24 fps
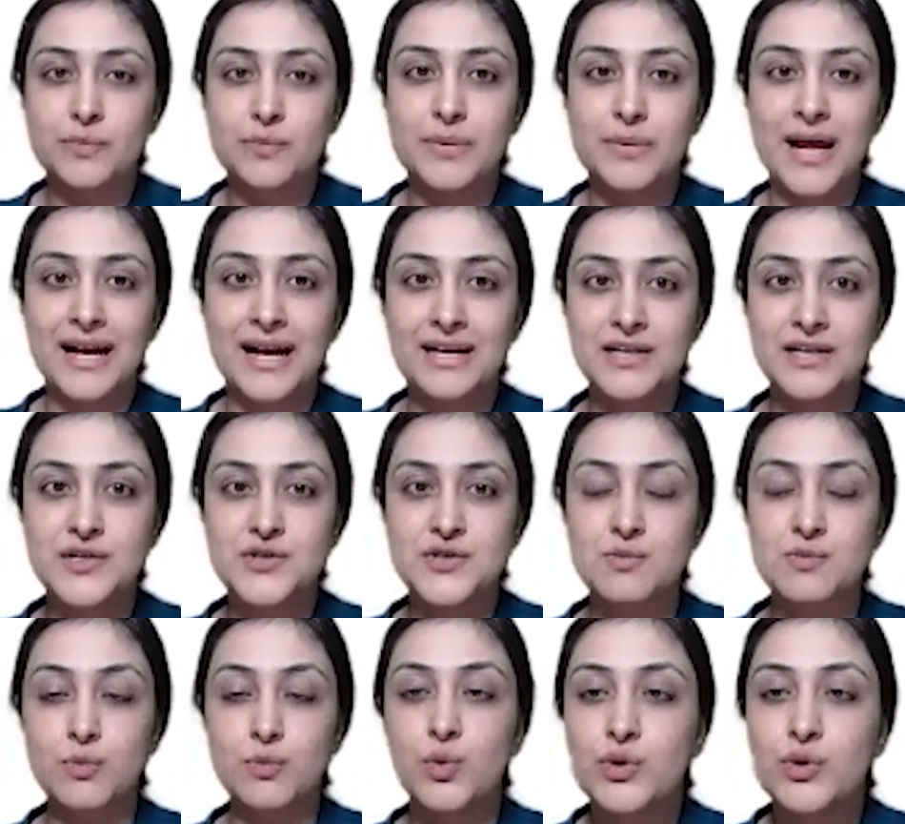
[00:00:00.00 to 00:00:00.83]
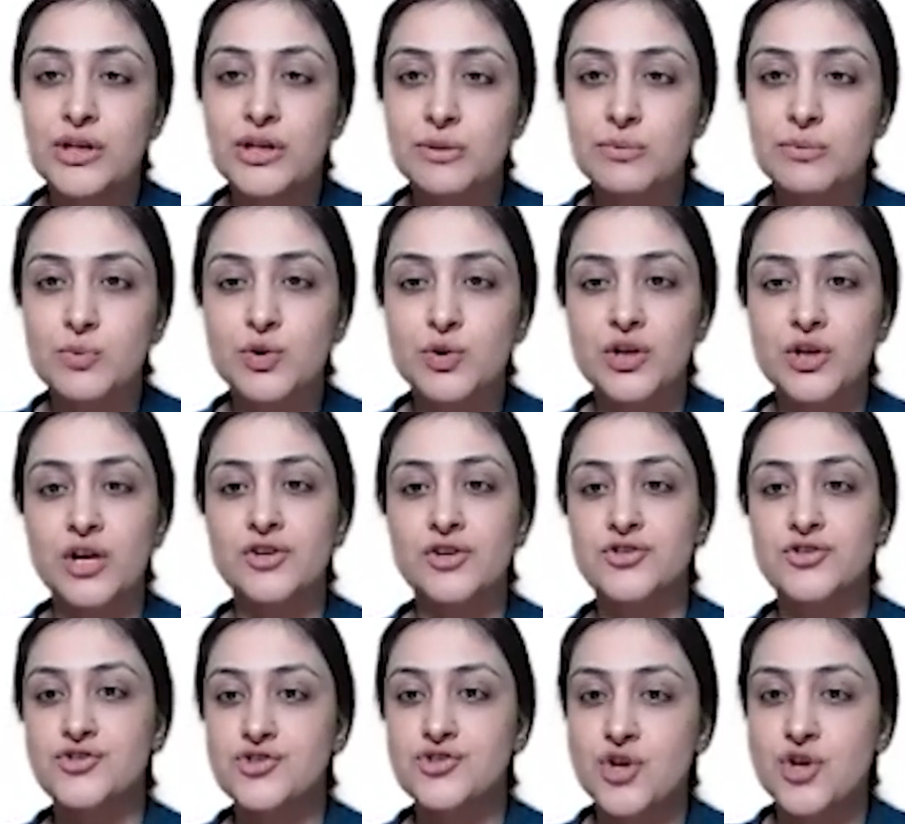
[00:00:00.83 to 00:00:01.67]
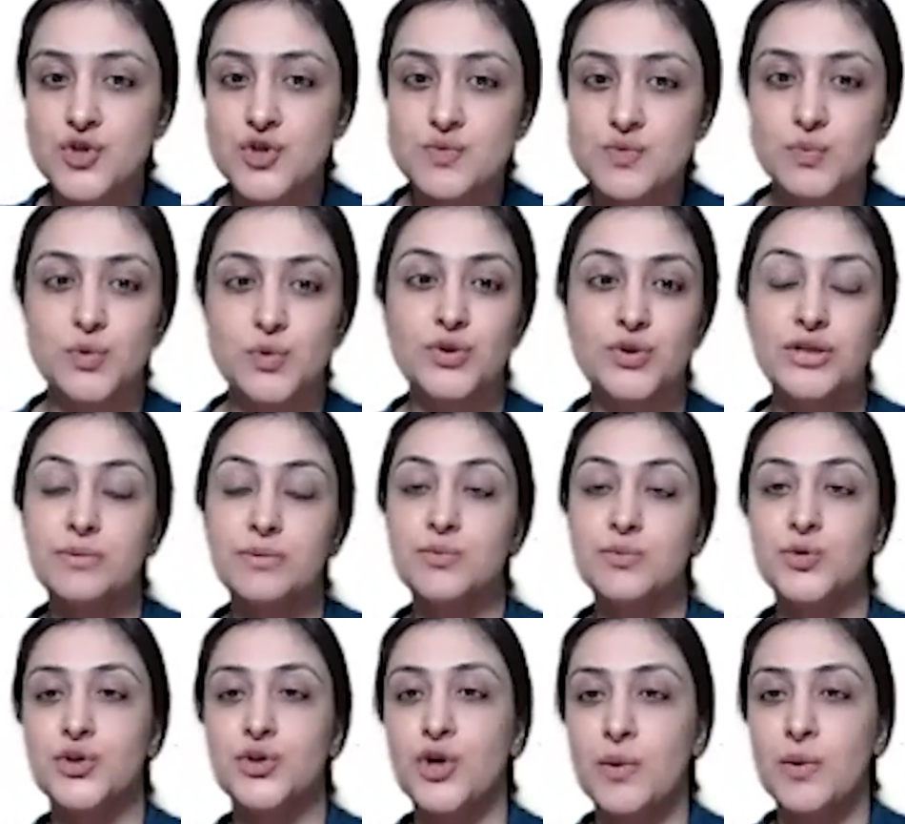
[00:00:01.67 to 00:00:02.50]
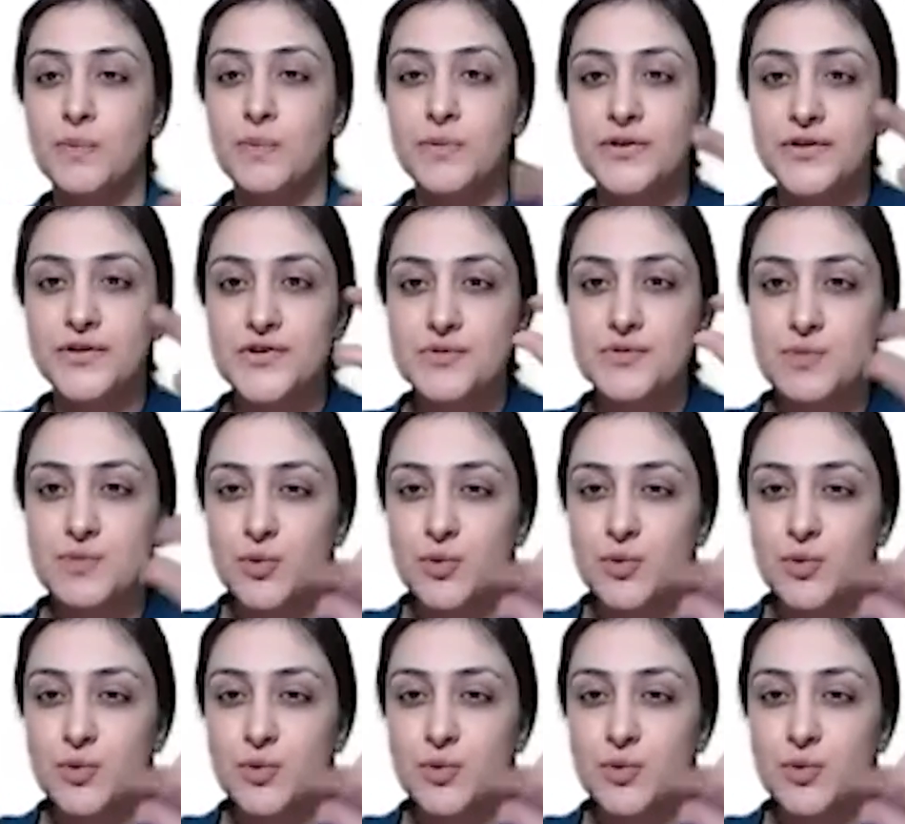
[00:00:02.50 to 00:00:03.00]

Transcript: practice more and more ultrasounds, more and more Dopplers,